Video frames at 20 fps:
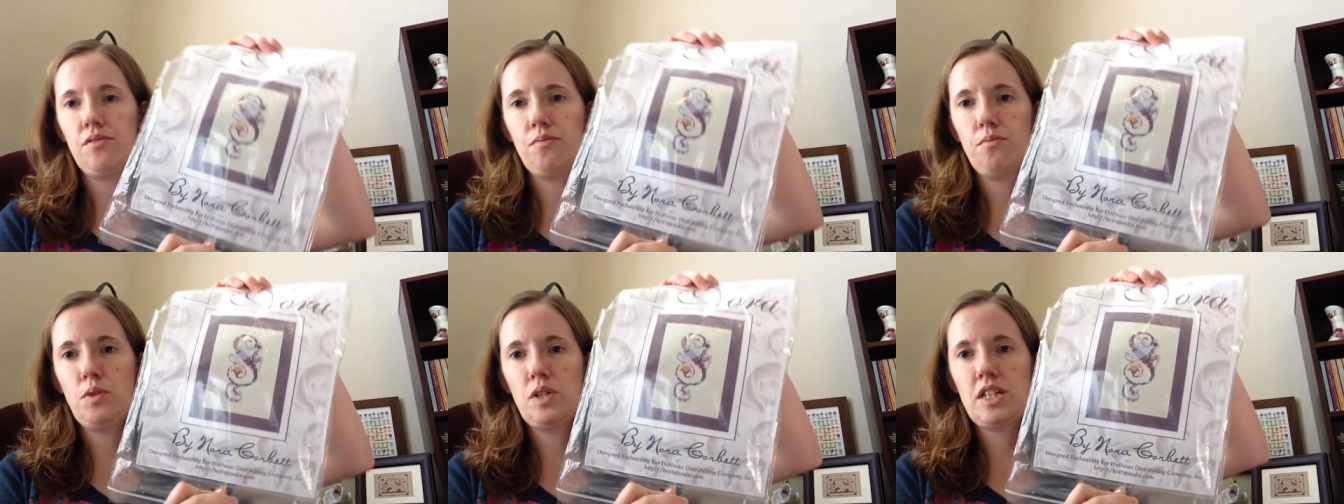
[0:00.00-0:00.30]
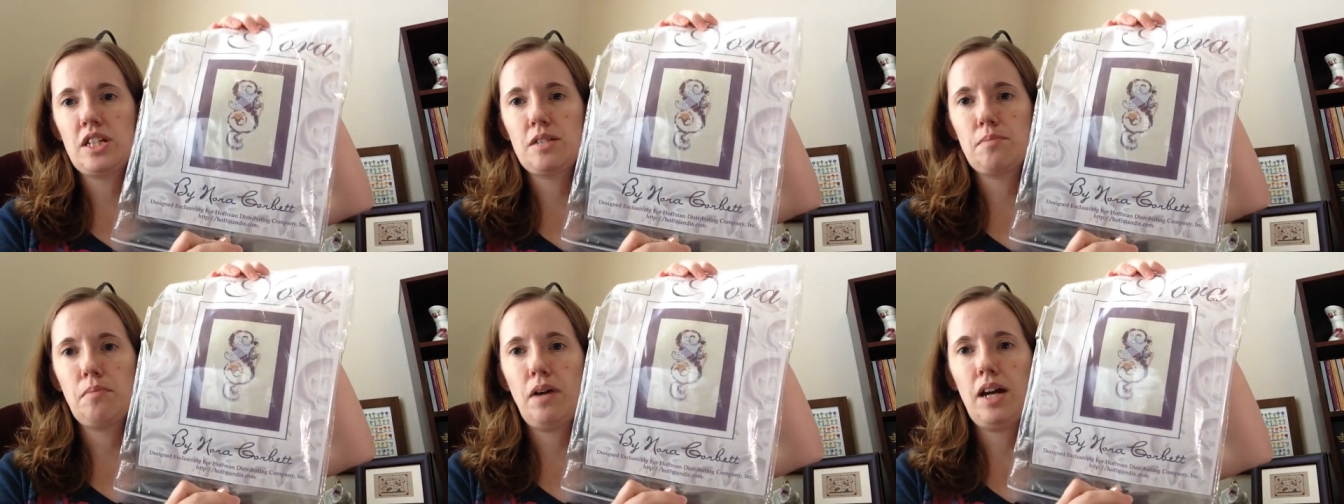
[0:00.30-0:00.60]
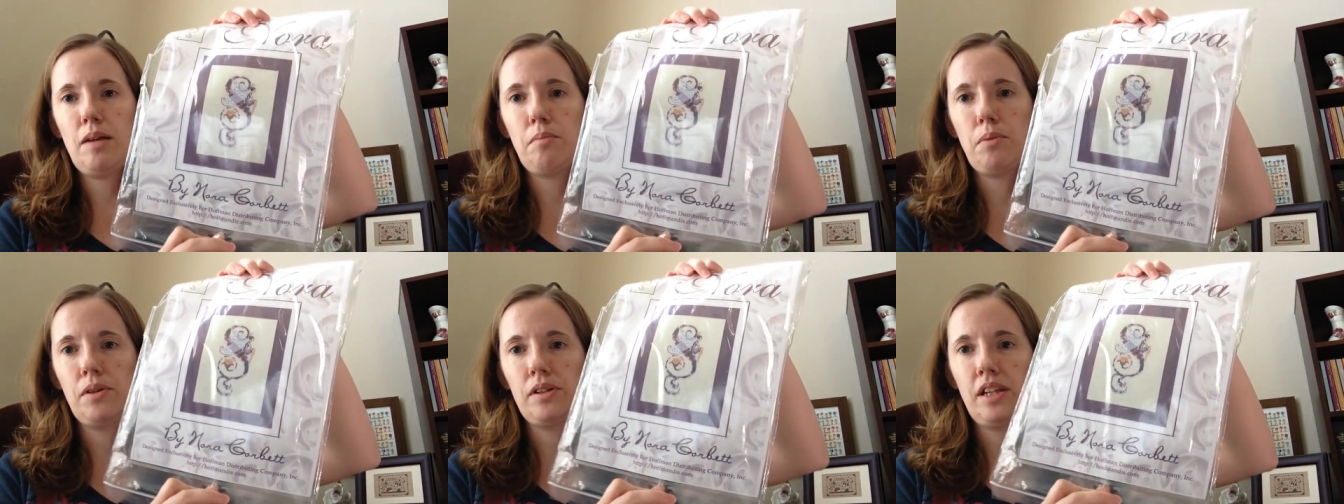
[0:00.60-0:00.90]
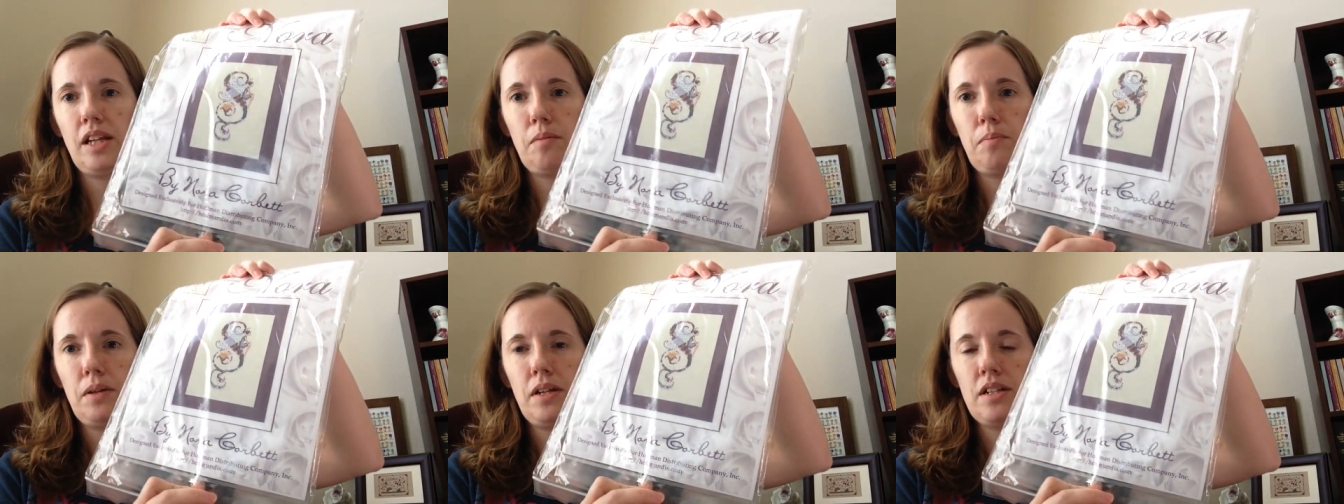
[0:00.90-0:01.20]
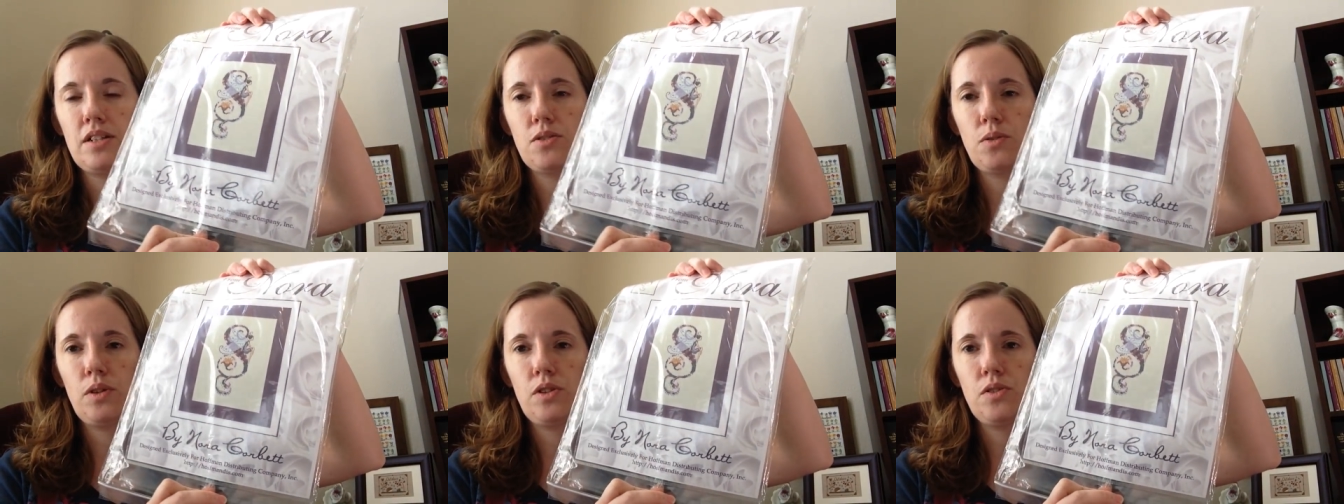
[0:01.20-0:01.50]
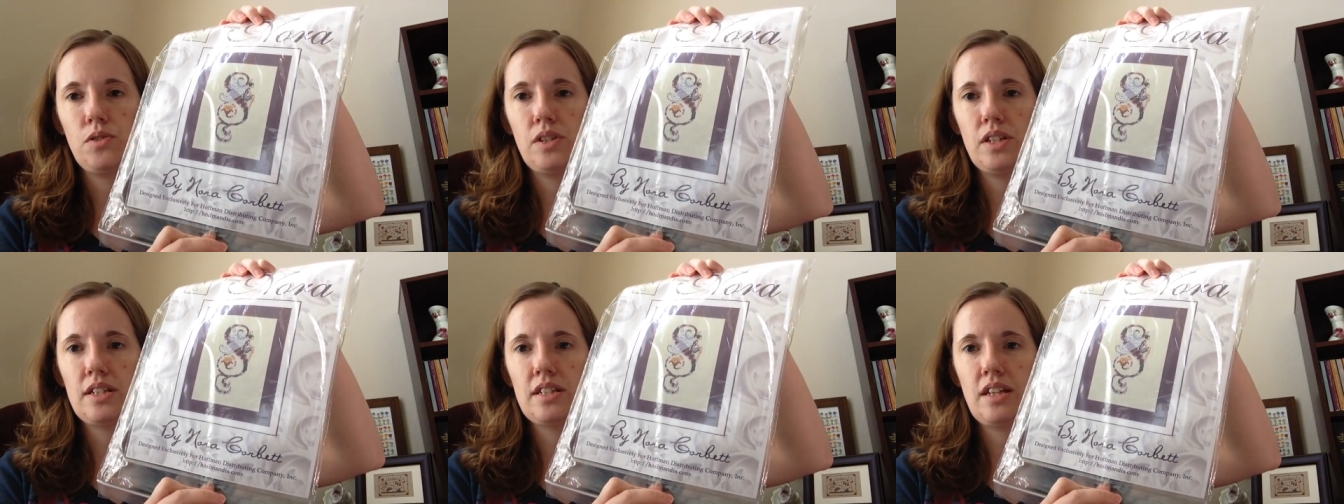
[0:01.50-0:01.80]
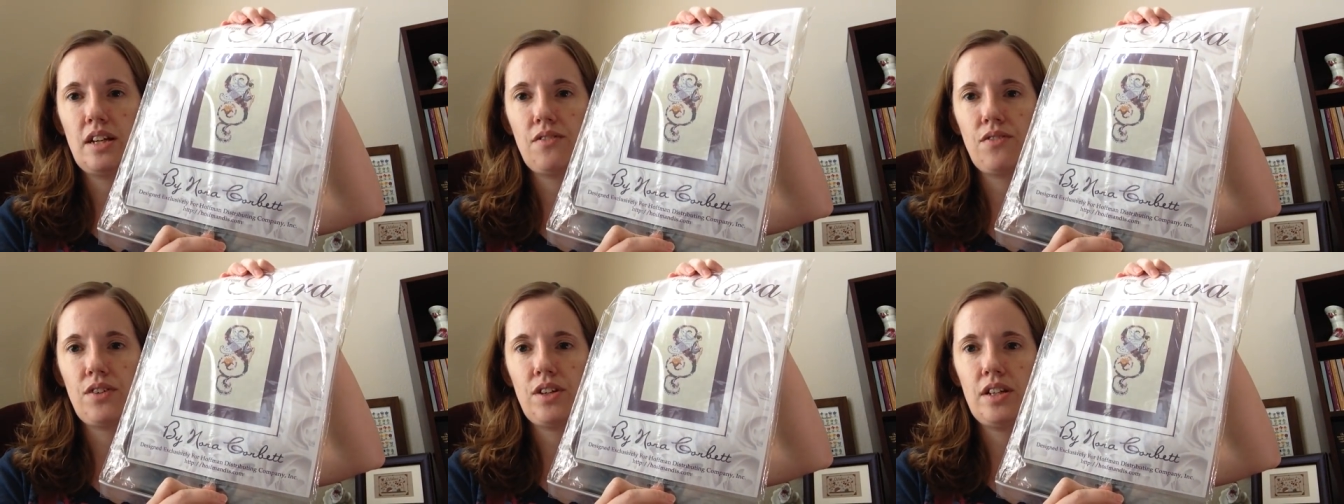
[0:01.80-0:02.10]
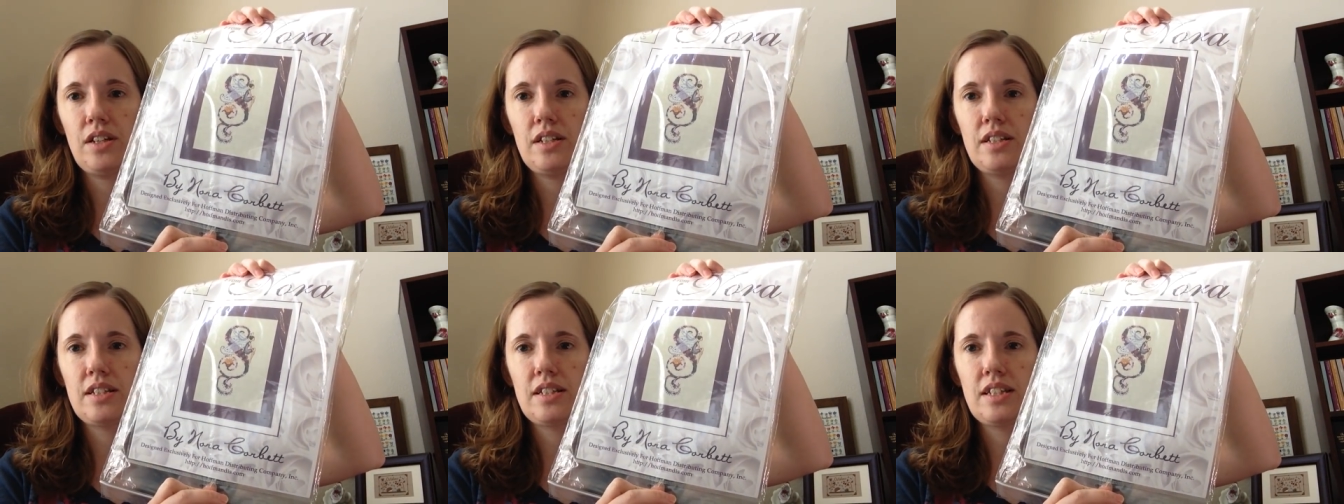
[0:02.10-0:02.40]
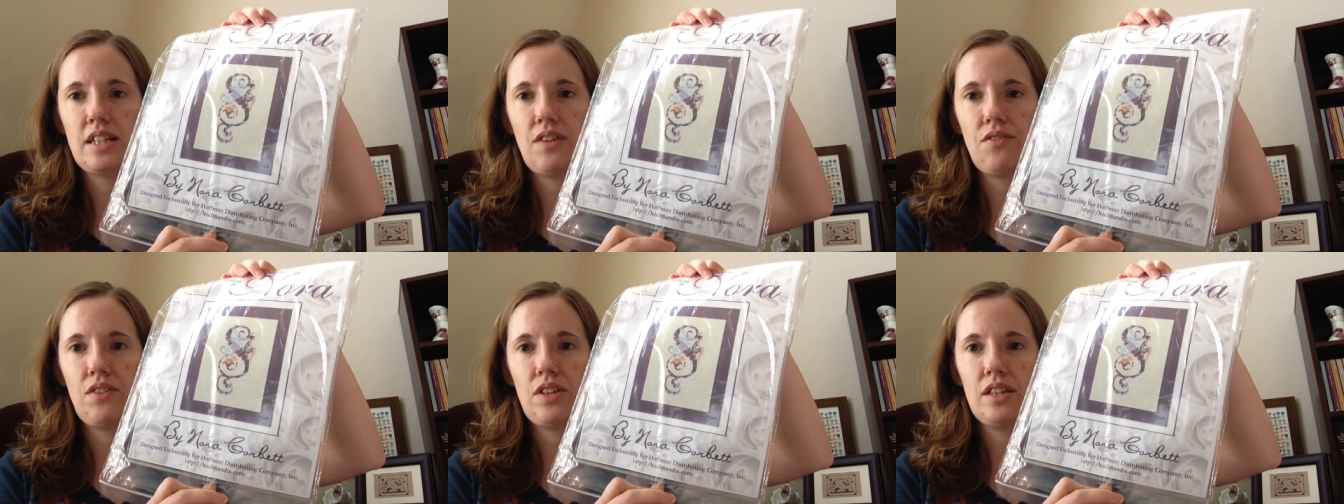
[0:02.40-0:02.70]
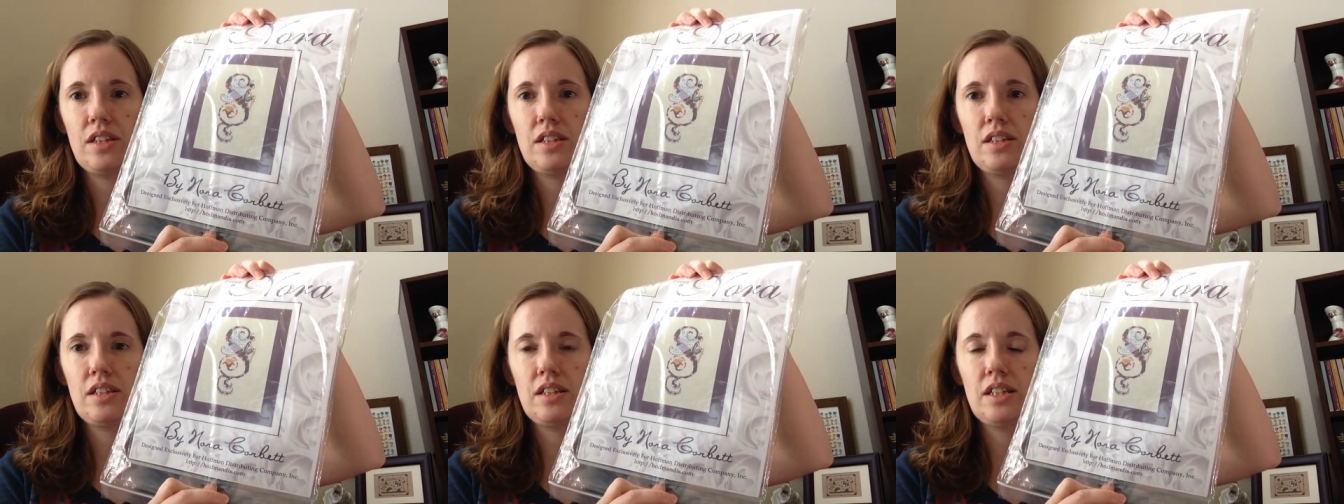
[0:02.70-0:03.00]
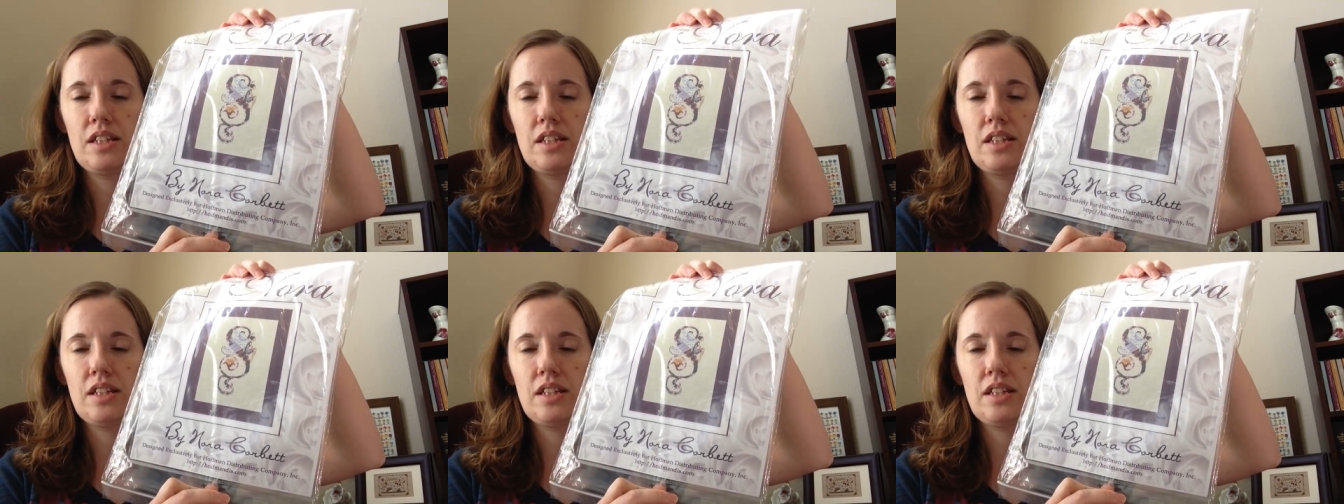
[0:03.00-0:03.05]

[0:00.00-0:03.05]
which is my birthday piece. So I'll do this every seventh.